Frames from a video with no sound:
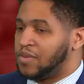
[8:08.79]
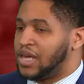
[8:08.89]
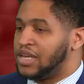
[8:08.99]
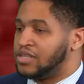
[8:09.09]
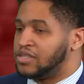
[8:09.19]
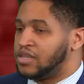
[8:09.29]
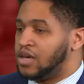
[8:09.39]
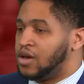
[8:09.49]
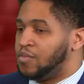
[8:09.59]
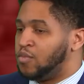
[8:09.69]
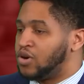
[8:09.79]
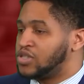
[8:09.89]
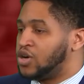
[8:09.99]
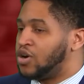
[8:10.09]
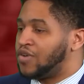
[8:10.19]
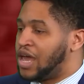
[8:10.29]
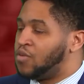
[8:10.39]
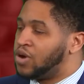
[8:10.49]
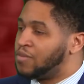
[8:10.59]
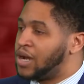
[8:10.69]
is more so of, hey,
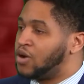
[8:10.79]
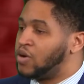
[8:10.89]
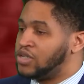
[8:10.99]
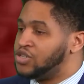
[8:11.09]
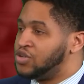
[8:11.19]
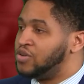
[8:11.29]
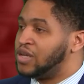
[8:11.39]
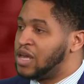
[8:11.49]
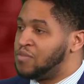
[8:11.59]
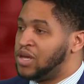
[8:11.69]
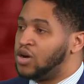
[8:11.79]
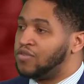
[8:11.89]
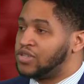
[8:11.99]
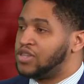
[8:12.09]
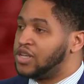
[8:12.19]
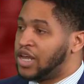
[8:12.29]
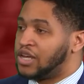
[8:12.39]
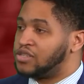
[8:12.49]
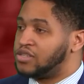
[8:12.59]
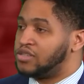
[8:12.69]
what am I going to do to get me over to the
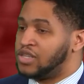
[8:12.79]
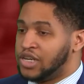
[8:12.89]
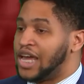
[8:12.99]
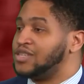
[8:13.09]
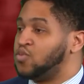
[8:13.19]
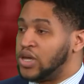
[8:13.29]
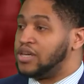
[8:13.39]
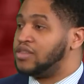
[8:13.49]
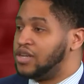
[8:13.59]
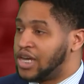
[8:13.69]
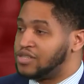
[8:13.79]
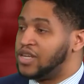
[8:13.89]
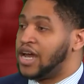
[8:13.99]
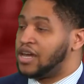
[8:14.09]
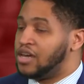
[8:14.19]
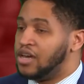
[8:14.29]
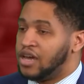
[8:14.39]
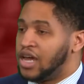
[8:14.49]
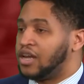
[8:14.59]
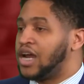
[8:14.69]
next week, the next day?
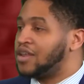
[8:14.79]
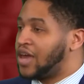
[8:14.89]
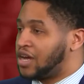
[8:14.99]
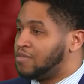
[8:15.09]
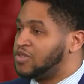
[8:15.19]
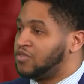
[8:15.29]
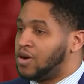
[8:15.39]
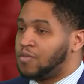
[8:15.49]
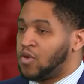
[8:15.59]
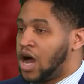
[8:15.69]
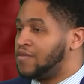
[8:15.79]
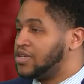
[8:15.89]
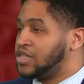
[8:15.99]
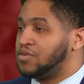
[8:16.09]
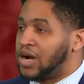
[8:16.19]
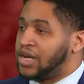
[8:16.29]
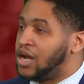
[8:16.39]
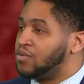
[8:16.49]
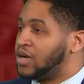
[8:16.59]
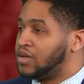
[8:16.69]
And a lot of that comes from, obviously right now
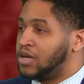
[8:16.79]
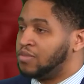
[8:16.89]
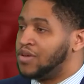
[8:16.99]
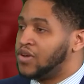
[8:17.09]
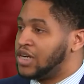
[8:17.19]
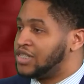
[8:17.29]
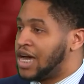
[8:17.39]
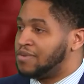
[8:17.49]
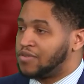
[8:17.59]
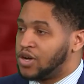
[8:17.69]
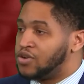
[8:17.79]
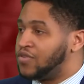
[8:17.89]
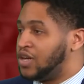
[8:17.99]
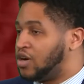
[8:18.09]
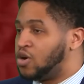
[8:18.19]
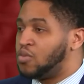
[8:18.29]
we're living in a time of COVID, a whole